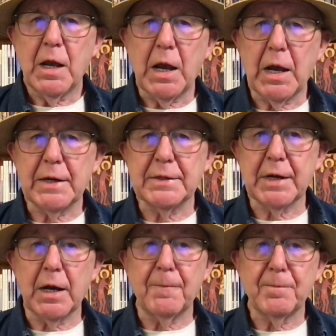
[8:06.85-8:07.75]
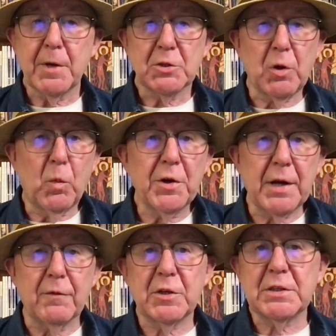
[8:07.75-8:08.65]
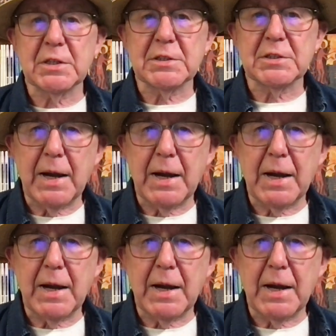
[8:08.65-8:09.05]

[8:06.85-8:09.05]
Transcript: And so on one level, it doesn't